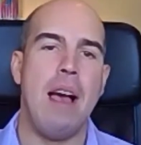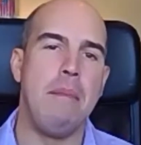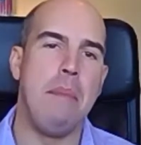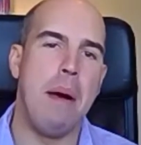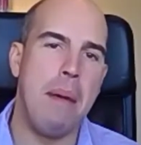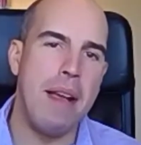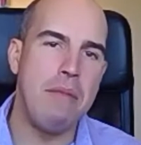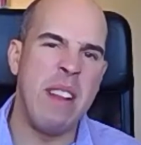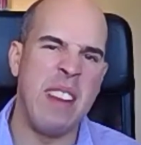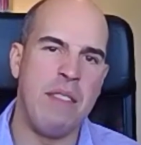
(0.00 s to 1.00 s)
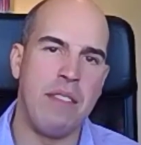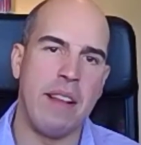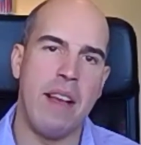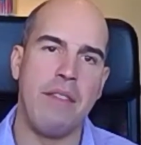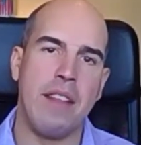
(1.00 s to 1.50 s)
My reading of
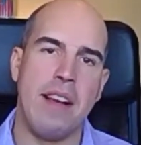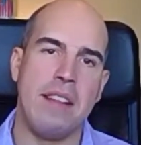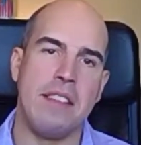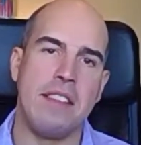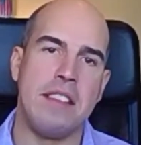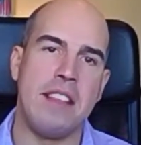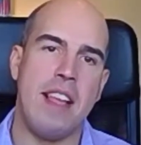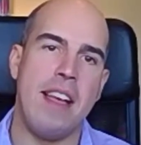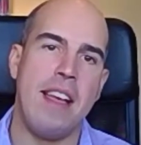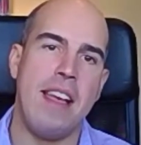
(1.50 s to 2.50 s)
the guidance is that